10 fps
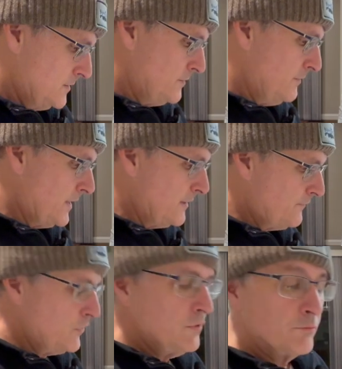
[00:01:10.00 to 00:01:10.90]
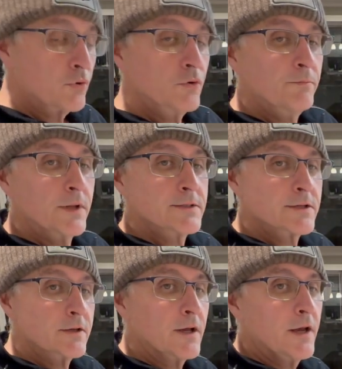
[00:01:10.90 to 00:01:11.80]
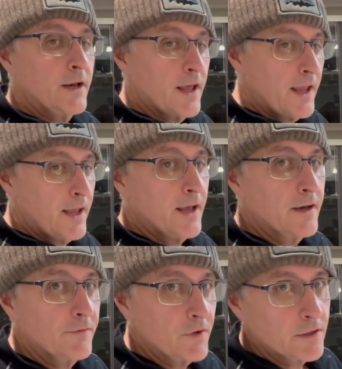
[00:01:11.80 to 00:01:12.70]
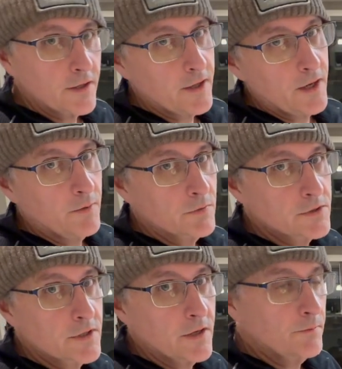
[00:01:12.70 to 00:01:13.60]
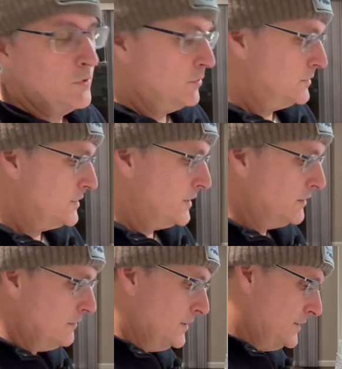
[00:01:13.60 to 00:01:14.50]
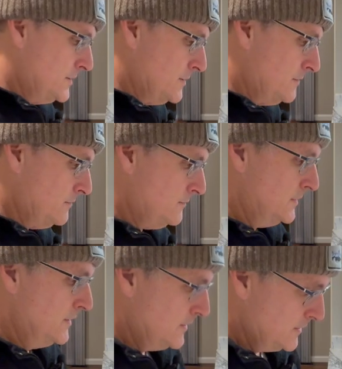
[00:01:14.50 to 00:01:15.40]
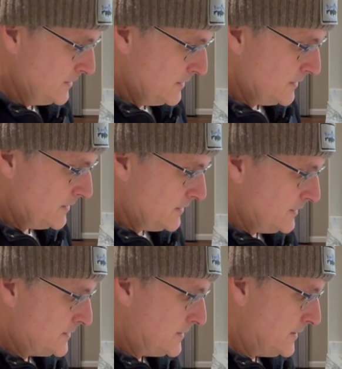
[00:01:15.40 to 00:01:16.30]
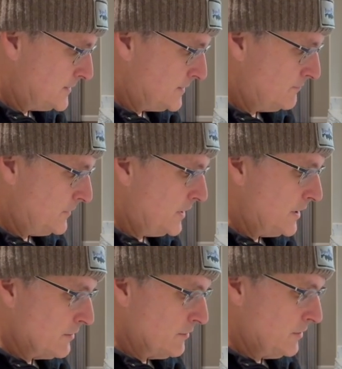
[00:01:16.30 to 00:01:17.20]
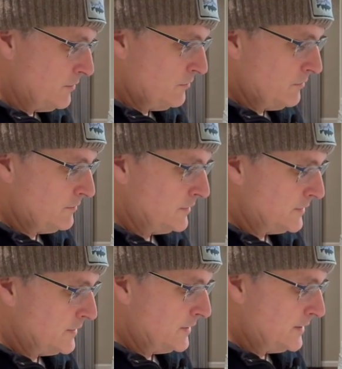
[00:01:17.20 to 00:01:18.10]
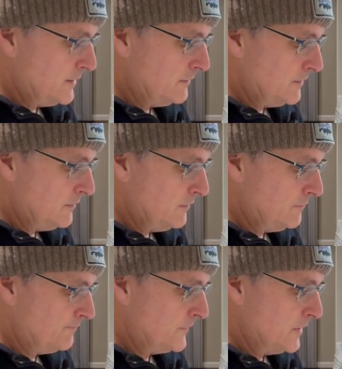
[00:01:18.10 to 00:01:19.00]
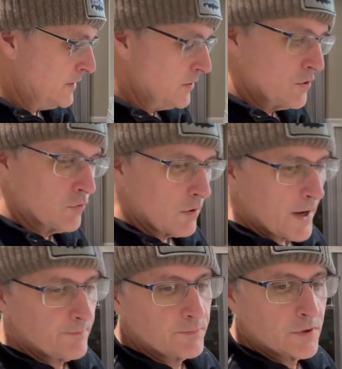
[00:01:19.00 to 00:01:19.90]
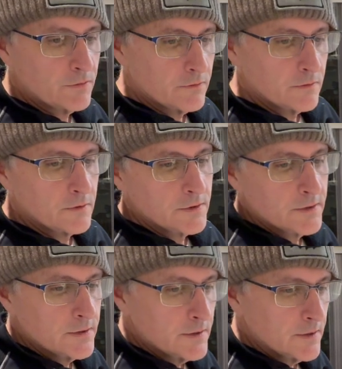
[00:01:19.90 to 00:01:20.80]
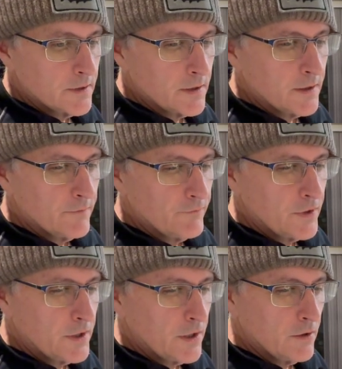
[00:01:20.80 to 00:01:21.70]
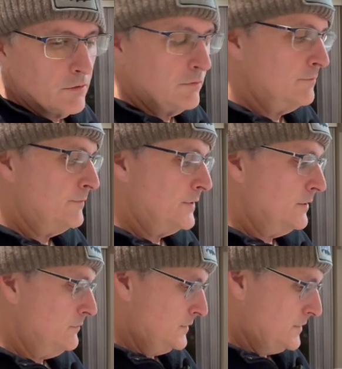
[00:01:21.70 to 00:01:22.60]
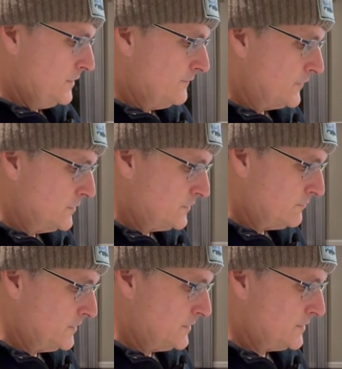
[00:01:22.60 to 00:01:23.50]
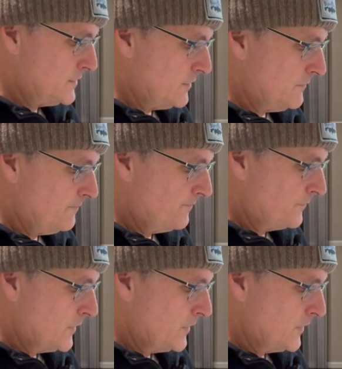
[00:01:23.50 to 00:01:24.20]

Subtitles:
So we got a few improvements tonight, and I've got the camera set up horizontally, so it's not some narrow little cropped video that was in the first one. So